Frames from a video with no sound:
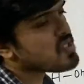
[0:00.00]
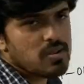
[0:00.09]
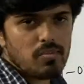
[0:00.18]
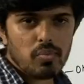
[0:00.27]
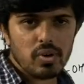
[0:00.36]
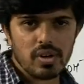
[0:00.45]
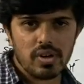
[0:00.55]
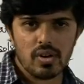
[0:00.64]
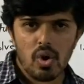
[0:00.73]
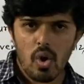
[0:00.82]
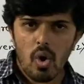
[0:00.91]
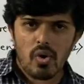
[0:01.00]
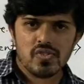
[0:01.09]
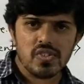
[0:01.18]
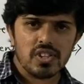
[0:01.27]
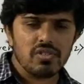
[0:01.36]
are important.
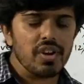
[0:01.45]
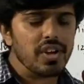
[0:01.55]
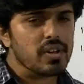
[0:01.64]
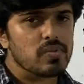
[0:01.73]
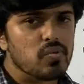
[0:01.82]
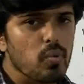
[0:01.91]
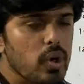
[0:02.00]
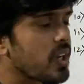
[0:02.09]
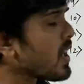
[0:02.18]
See, three terms. Water